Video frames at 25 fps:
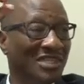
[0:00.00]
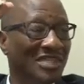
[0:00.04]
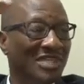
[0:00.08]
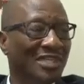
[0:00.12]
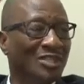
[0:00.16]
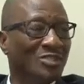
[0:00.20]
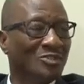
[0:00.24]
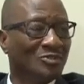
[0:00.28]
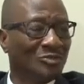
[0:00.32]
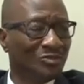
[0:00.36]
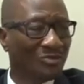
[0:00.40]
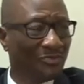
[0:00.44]

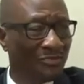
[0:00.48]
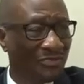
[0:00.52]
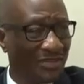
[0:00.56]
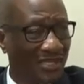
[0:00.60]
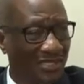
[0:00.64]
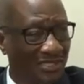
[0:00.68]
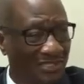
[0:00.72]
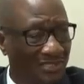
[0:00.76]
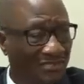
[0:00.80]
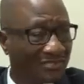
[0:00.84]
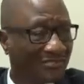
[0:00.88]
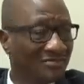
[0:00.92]
it will be
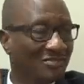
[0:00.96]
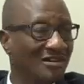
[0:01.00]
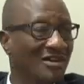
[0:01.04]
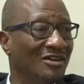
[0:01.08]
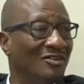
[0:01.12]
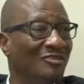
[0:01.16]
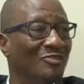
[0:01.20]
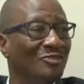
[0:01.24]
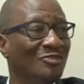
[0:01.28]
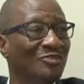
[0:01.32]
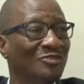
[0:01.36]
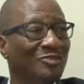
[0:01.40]
a
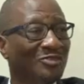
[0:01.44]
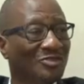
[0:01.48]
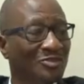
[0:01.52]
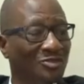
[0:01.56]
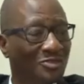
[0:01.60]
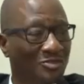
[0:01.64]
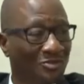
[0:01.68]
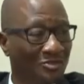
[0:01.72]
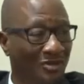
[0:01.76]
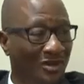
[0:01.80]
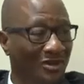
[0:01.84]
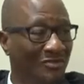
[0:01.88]
struggle
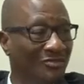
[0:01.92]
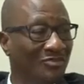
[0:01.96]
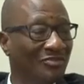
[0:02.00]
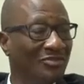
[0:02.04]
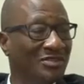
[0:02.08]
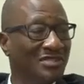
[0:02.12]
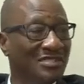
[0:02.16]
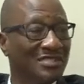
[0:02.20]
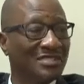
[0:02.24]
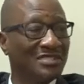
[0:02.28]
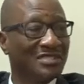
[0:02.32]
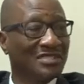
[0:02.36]
to have
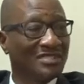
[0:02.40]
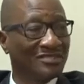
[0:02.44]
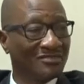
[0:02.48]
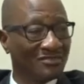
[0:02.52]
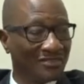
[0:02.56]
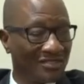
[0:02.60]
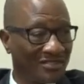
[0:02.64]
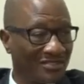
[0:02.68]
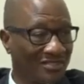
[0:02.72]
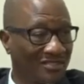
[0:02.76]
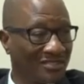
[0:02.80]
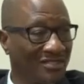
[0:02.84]
it
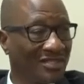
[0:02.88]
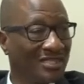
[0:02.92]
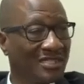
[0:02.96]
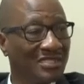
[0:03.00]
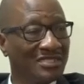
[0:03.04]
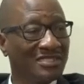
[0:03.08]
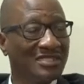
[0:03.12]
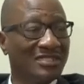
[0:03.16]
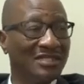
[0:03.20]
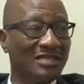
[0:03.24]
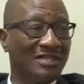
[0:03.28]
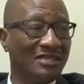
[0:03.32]

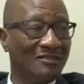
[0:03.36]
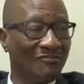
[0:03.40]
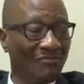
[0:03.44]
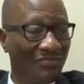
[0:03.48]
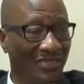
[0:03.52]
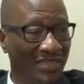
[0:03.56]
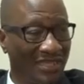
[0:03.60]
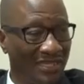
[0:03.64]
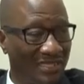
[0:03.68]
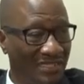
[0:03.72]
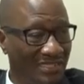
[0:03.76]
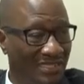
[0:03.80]
translated
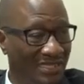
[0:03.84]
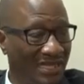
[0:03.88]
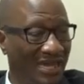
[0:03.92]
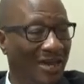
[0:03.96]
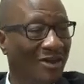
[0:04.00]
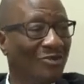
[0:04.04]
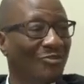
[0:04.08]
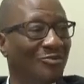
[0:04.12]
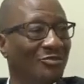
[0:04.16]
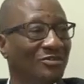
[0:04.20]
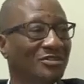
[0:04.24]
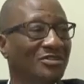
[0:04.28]

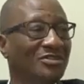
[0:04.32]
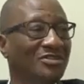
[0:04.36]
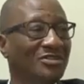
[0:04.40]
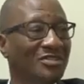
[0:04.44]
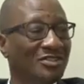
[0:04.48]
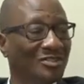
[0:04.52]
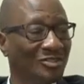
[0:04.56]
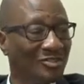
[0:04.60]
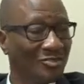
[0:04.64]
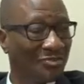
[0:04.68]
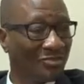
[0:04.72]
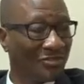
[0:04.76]
down
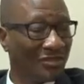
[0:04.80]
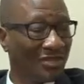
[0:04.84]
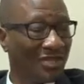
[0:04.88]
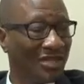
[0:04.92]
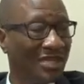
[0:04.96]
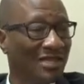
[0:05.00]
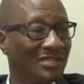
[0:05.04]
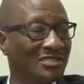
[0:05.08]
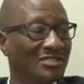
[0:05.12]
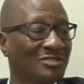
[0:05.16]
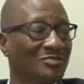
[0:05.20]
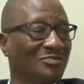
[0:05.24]
to the
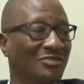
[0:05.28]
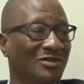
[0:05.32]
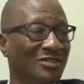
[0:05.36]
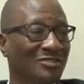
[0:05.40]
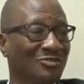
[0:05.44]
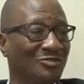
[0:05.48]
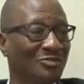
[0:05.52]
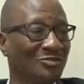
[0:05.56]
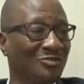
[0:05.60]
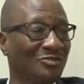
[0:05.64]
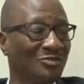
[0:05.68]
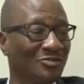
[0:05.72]
last
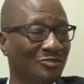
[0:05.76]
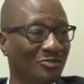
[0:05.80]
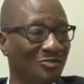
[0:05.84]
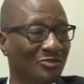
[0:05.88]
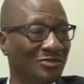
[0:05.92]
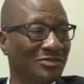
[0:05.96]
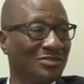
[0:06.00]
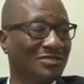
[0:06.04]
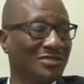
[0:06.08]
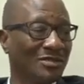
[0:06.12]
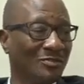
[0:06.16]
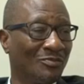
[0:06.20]
person who
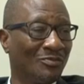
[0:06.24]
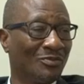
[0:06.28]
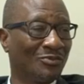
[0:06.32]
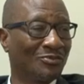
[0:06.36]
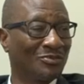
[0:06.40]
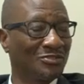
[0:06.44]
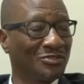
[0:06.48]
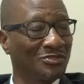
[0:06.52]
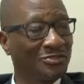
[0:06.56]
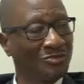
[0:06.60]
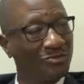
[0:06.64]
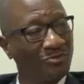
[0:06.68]
is
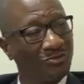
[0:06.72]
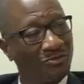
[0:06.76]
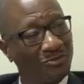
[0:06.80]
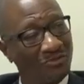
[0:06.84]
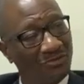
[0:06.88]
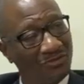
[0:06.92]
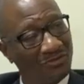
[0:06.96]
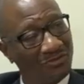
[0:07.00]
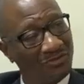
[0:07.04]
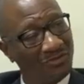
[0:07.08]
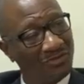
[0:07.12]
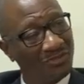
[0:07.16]
supposed to
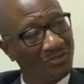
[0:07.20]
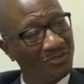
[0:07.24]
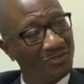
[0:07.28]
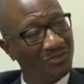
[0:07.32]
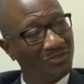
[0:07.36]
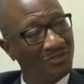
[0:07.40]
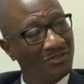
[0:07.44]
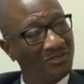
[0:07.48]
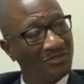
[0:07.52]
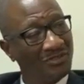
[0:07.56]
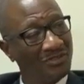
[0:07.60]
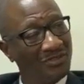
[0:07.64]

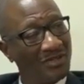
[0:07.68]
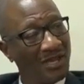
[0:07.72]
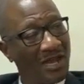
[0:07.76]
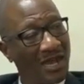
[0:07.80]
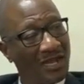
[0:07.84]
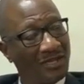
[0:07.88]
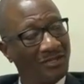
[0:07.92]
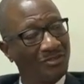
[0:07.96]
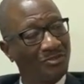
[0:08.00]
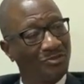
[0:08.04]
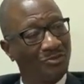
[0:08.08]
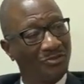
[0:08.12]

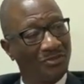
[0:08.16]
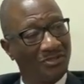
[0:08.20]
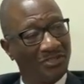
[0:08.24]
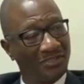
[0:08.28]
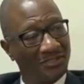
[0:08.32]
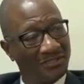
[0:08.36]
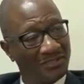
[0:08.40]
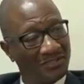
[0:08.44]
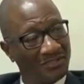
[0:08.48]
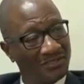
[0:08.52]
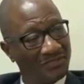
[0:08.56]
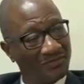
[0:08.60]
act on
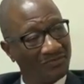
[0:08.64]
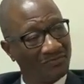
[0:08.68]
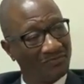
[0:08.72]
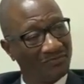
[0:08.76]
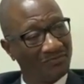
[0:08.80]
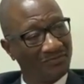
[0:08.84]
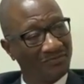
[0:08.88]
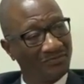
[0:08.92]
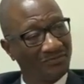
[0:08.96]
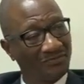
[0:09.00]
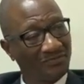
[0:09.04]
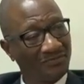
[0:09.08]
it.
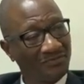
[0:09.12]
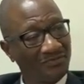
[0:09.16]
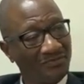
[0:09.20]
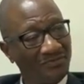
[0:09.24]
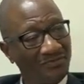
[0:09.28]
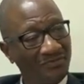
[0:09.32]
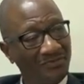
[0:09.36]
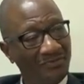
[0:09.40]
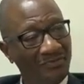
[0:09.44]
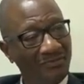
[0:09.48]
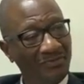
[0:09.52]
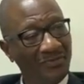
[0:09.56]

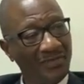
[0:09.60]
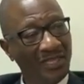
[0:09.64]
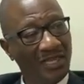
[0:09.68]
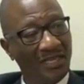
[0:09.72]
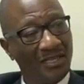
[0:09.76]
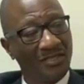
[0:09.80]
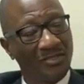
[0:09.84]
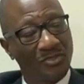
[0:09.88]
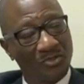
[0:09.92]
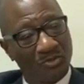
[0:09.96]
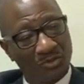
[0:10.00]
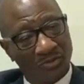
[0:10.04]

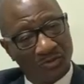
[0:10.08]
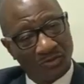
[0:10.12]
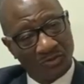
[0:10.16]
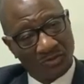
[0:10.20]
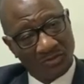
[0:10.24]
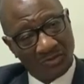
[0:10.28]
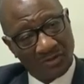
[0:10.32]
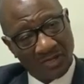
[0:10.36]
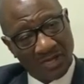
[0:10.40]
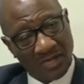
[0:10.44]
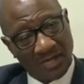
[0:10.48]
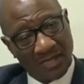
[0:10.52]

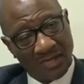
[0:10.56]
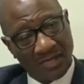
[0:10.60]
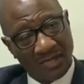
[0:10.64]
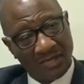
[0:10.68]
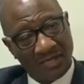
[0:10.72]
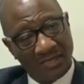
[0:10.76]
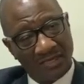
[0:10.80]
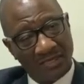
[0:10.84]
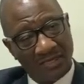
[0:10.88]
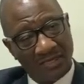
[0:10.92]
So I